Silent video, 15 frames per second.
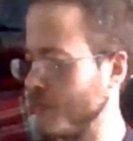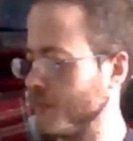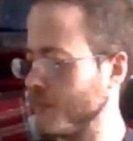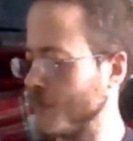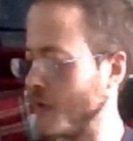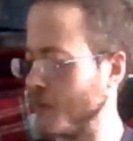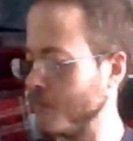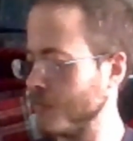
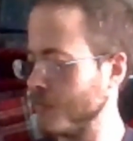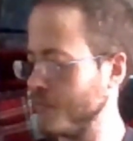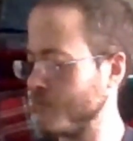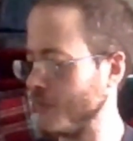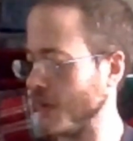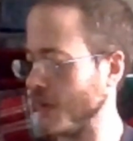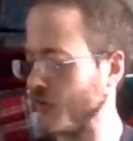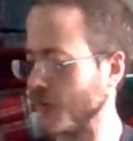
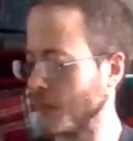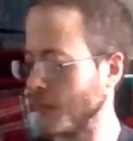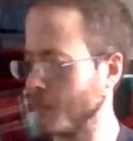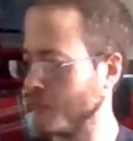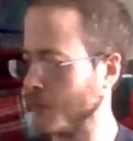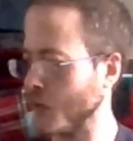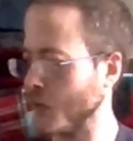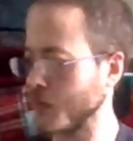they seem
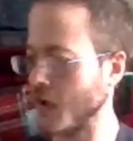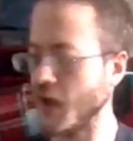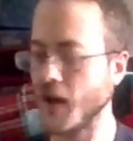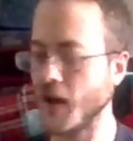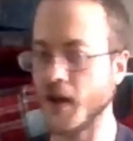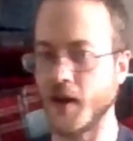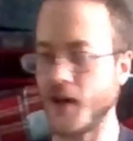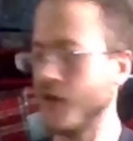
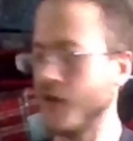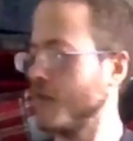okay.